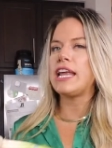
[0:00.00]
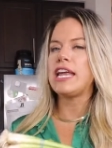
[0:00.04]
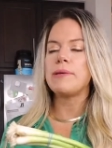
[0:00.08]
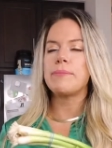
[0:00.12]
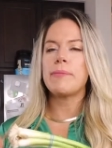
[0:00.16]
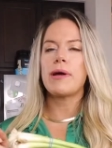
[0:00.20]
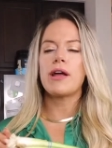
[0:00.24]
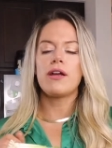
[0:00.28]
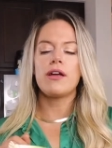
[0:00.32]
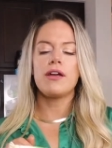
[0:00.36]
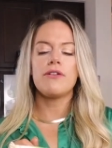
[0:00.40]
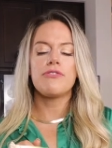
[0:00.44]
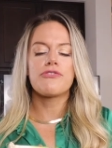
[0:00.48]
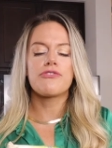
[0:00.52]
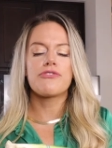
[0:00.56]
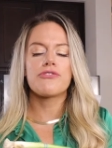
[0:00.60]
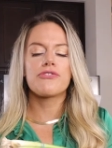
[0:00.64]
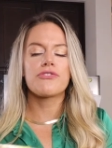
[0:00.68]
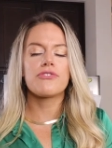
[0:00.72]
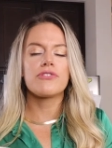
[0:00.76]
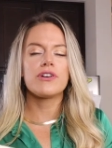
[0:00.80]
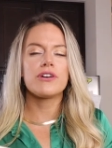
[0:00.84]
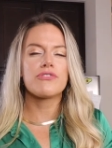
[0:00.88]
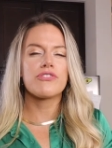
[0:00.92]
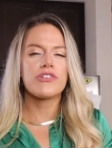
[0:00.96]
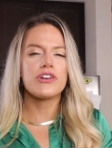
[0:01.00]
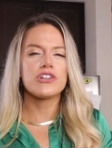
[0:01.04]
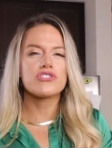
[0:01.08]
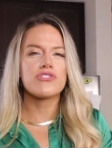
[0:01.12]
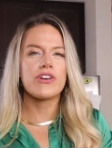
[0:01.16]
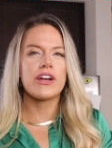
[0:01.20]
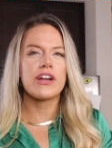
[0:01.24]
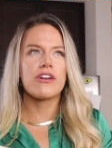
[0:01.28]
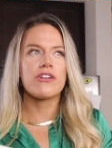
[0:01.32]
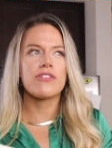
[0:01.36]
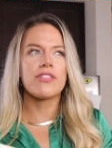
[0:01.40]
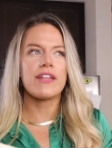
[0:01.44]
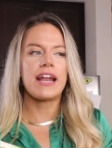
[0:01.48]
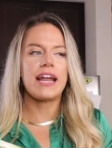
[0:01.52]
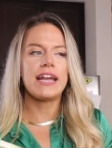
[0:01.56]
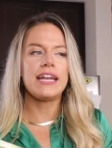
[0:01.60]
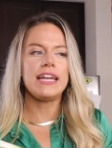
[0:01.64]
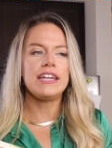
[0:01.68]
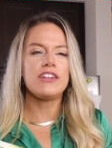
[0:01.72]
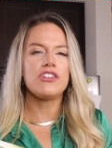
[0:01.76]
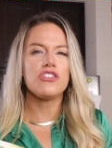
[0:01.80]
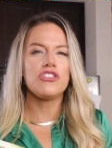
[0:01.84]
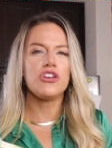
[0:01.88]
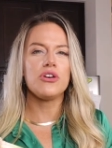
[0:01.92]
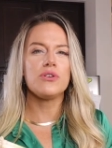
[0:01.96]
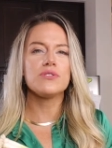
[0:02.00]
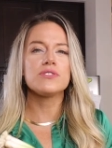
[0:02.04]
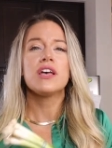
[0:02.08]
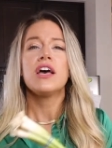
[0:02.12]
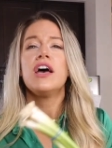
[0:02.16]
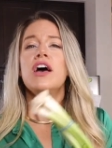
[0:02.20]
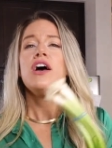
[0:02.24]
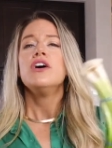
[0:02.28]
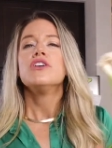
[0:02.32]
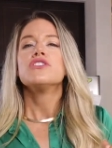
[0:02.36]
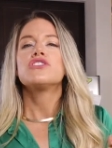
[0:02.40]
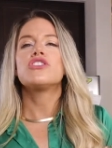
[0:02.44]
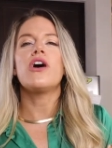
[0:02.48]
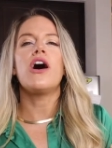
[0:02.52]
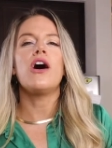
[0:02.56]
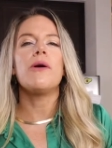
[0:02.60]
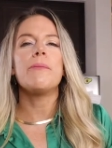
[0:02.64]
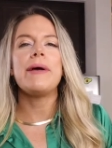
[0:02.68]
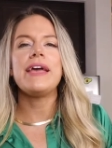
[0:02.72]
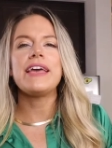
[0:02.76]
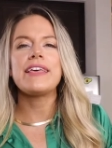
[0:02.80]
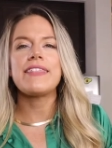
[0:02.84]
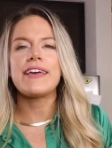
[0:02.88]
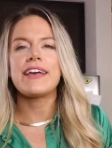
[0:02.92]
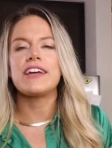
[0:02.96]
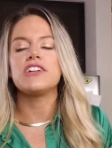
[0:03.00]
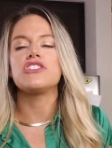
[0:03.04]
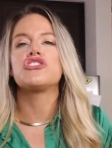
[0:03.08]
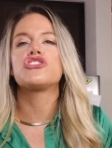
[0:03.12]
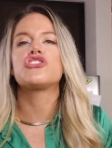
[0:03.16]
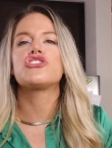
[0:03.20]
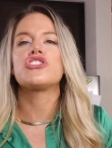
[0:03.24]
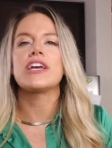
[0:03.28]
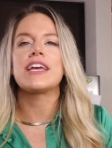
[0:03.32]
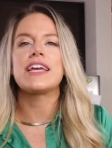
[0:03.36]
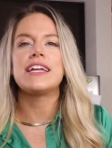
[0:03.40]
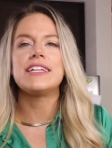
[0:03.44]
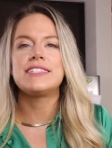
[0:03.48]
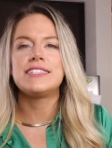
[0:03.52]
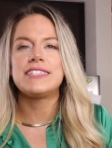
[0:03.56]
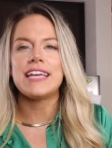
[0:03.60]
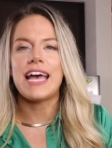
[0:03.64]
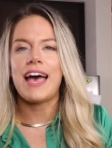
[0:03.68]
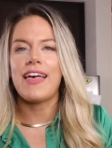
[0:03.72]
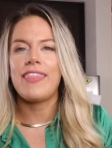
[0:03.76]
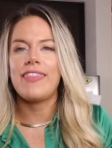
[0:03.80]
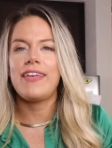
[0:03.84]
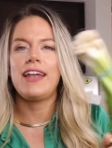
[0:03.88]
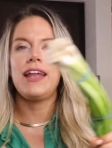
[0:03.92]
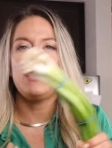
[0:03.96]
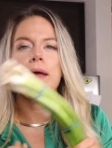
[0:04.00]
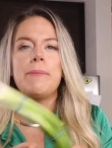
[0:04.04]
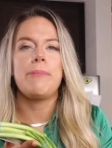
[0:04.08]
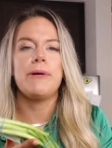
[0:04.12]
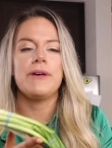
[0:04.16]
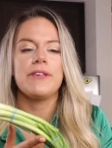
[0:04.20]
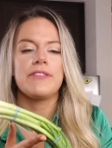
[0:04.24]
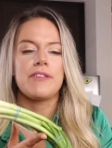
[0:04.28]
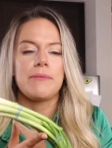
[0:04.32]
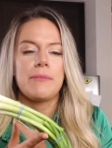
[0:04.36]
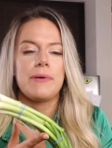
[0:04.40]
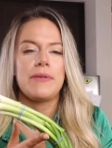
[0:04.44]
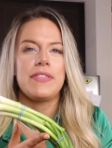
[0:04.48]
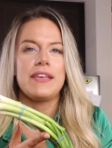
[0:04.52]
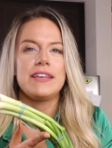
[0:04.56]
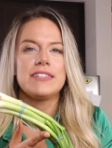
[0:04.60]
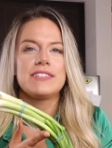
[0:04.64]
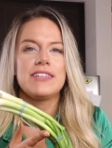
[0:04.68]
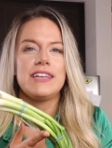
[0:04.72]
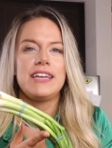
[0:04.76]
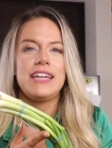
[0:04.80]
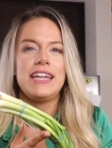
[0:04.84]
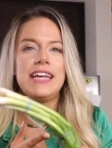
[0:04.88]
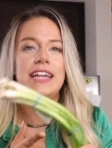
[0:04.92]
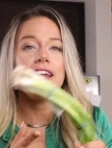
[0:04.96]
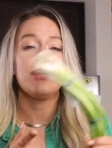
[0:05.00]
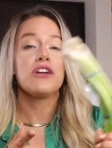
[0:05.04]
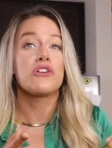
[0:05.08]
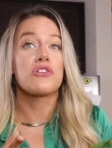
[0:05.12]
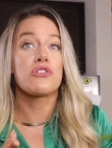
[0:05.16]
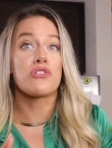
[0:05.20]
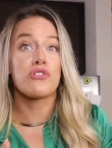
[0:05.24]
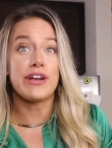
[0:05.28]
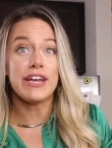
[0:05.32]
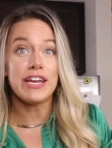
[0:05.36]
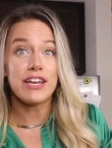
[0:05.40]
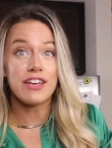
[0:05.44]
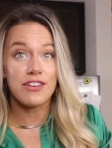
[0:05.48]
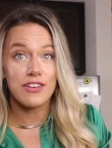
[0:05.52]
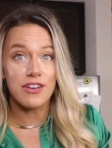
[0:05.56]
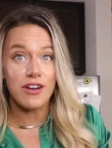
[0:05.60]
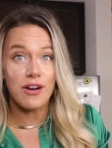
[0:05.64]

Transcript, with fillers: in my refrigerator that I need to use. So I'll make like a chicken salad, put some of this in it, Greek